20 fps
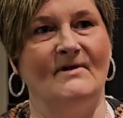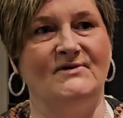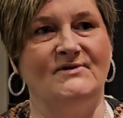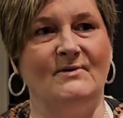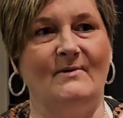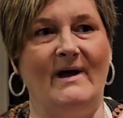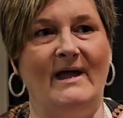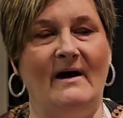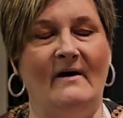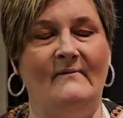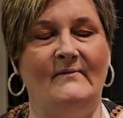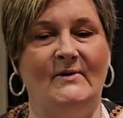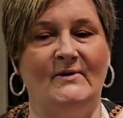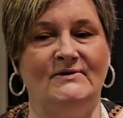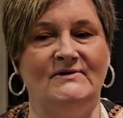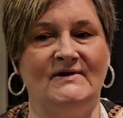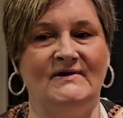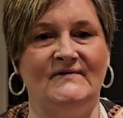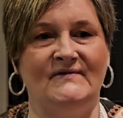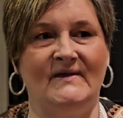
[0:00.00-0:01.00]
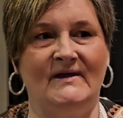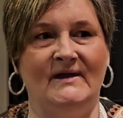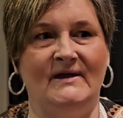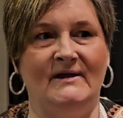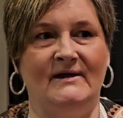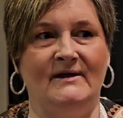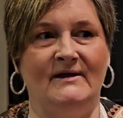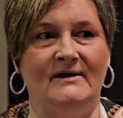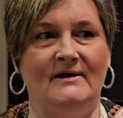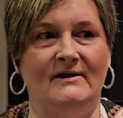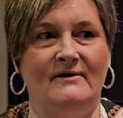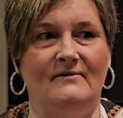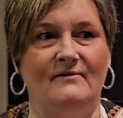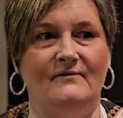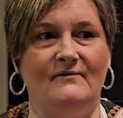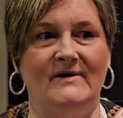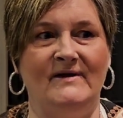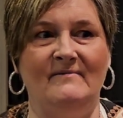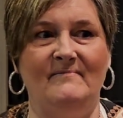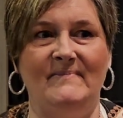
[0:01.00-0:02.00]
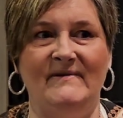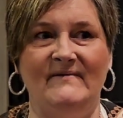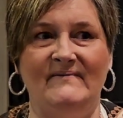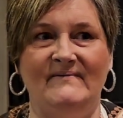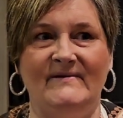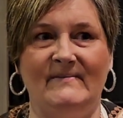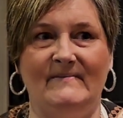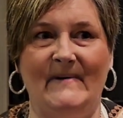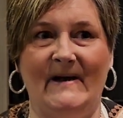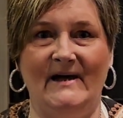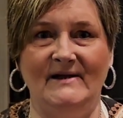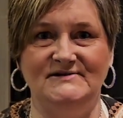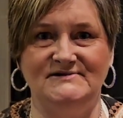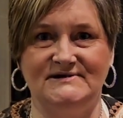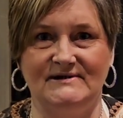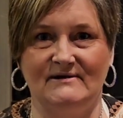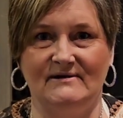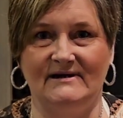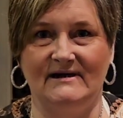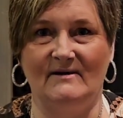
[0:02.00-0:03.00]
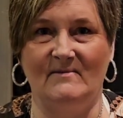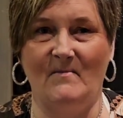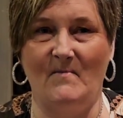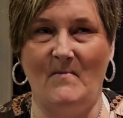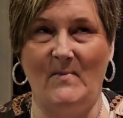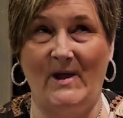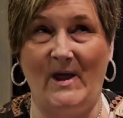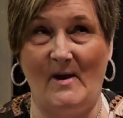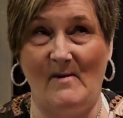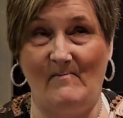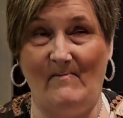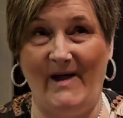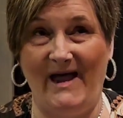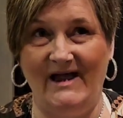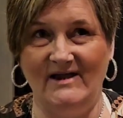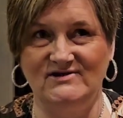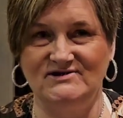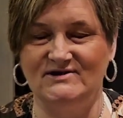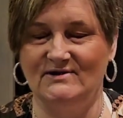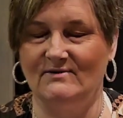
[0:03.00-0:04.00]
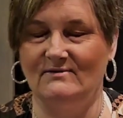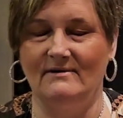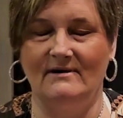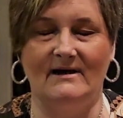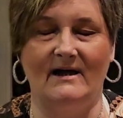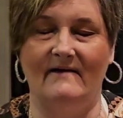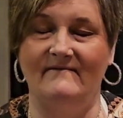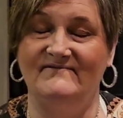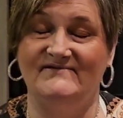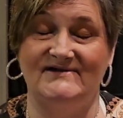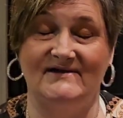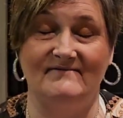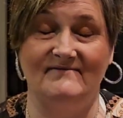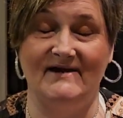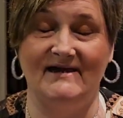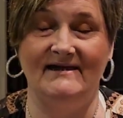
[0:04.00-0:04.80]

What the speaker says: So I have ordered the rare beef carpaccio. Can you say it